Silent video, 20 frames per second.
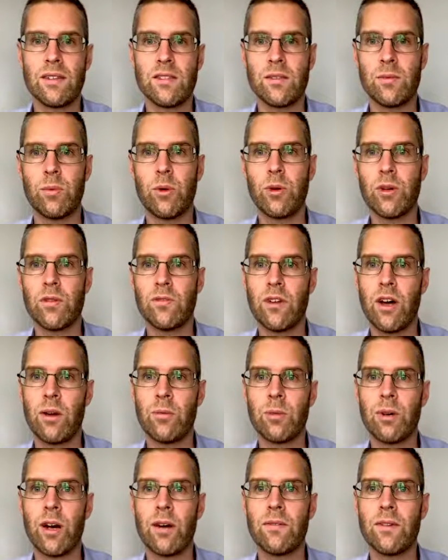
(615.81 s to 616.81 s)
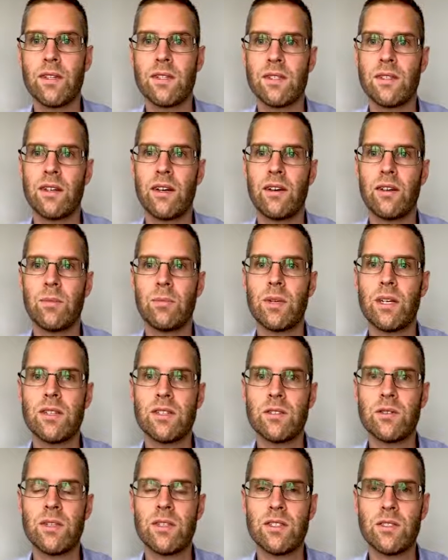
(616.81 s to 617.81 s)
support of nonprofits and health
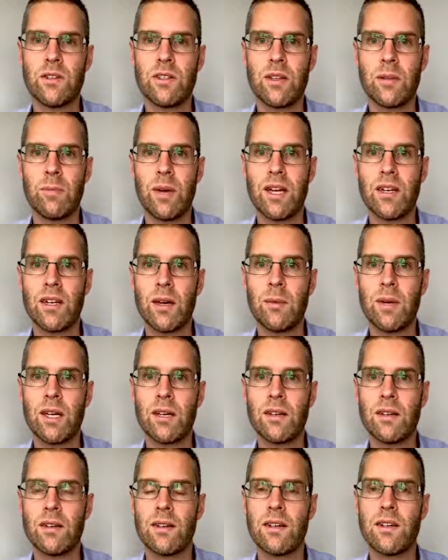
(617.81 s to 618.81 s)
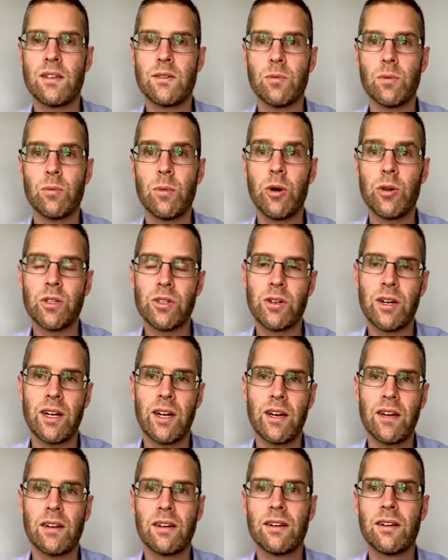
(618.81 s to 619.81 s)
ministries during the pandemic is remote
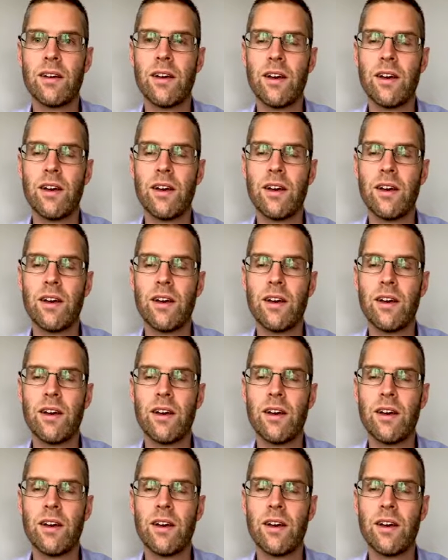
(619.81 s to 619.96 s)
training.